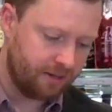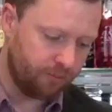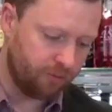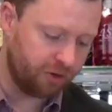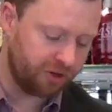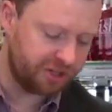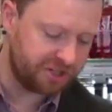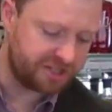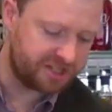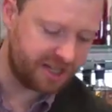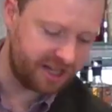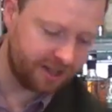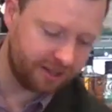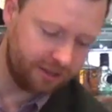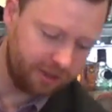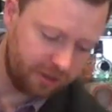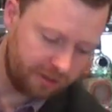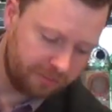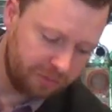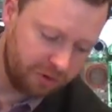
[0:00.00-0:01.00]
What you're seeing
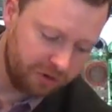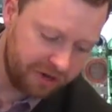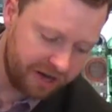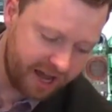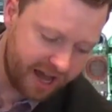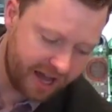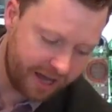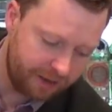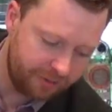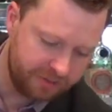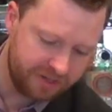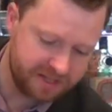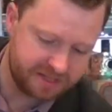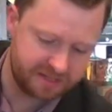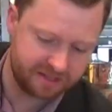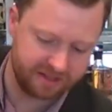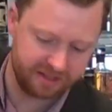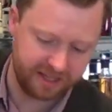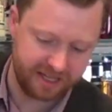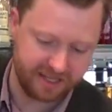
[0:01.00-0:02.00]
a lot more now
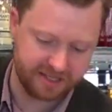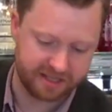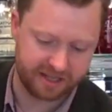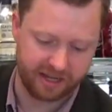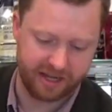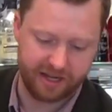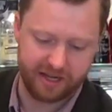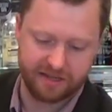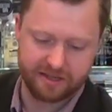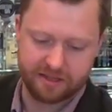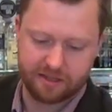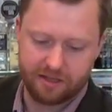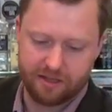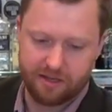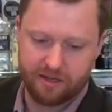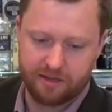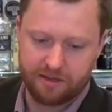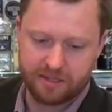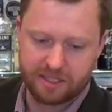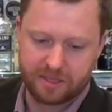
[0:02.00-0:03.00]
is these guys,
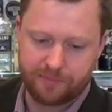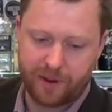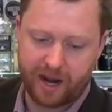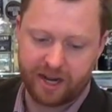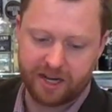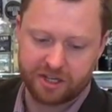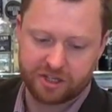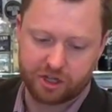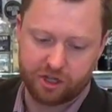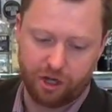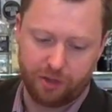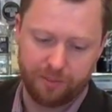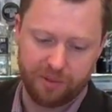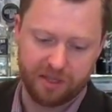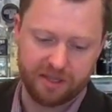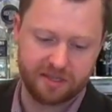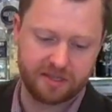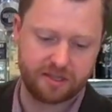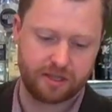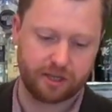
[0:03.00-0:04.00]
the Spanish
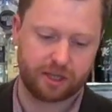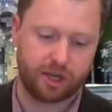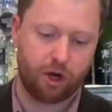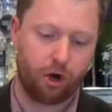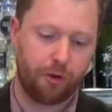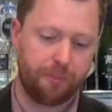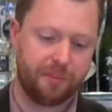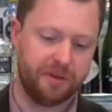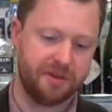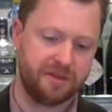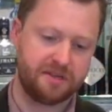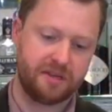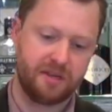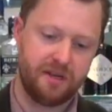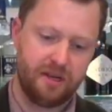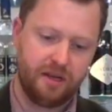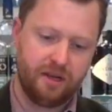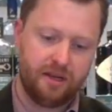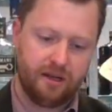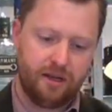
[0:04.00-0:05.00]
goblets, the coppers.
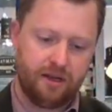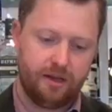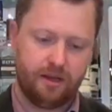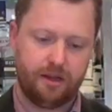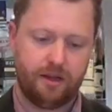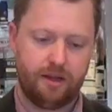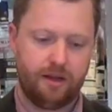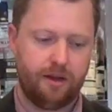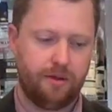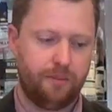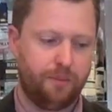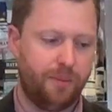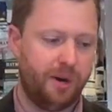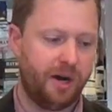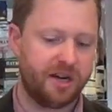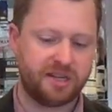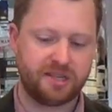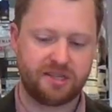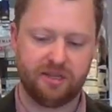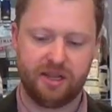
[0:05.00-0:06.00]

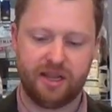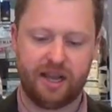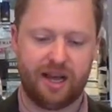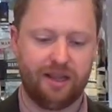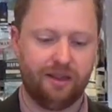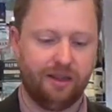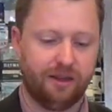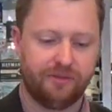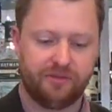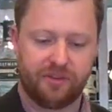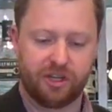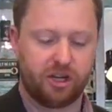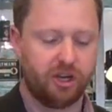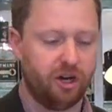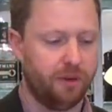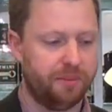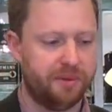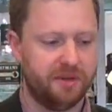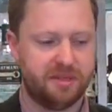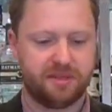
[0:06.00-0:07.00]
Personally, I love the
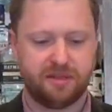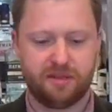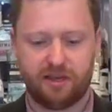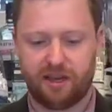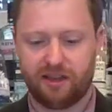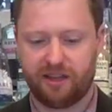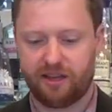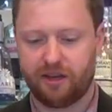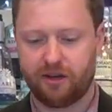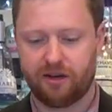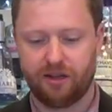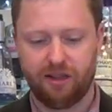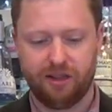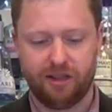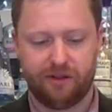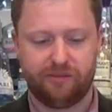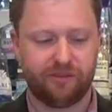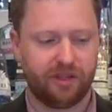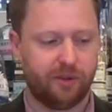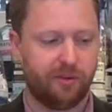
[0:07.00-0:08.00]
coppers. I think they're a
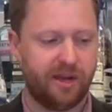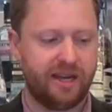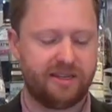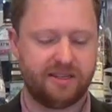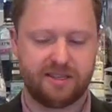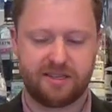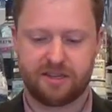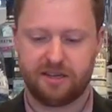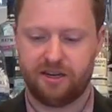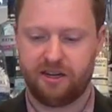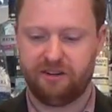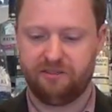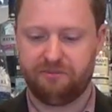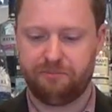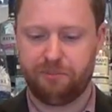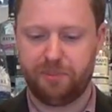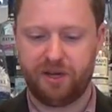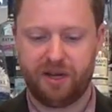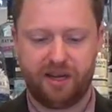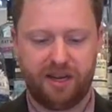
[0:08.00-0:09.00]
lovely way to serve,
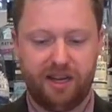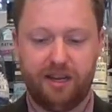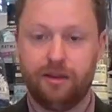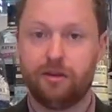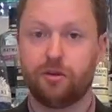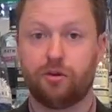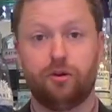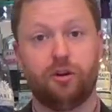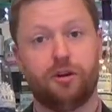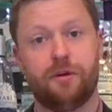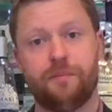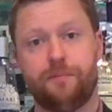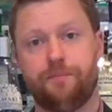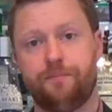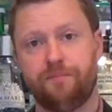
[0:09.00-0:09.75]
but either or.